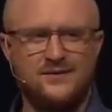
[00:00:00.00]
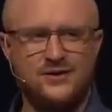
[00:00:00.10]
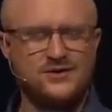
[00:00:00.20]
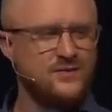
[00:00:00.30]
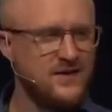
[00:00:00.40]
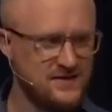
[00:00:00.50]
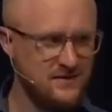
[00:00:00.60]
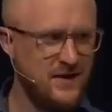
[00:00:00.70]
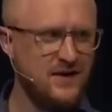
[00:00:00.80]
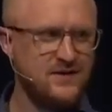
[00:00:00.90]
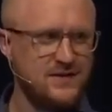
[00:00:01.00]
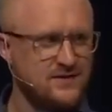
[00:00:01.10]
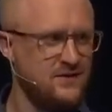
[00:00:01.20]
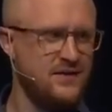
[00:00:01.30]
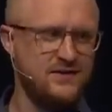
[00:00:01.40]
There's some things I might not
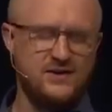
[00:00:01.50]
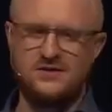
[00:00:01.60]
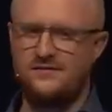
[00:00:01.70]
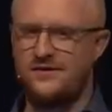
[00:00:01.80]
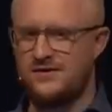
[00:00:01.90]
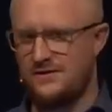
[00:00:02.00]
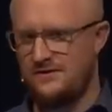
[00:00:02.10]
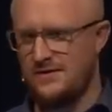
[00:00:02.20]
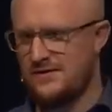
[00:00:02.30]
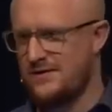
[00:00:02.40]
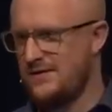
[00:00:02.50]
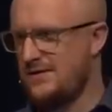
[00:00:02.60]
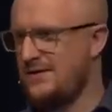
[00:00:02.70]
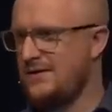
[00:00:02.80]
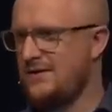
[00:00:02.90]
touch on that I touched in the first service.
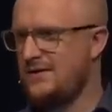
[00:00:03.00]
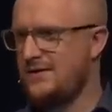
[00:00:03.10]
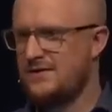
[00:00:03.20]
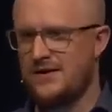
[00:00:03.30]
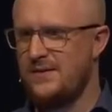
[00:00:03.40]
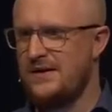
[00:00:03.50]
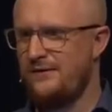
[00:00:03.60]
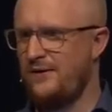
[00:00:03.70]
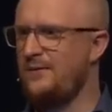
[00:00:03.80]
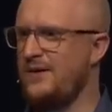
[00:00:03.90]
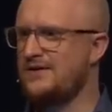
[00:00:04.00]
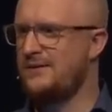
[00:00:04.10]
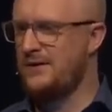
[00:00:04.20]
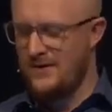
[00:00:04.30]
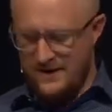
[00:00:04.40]
It's going to be different, but it's
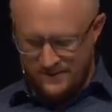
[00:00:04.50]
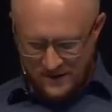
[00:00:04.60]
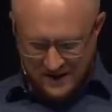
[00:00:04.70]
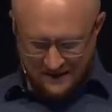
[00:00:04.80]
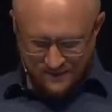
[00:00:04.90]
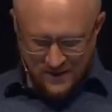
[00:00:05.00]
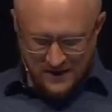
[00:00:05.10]
going to be great, okay?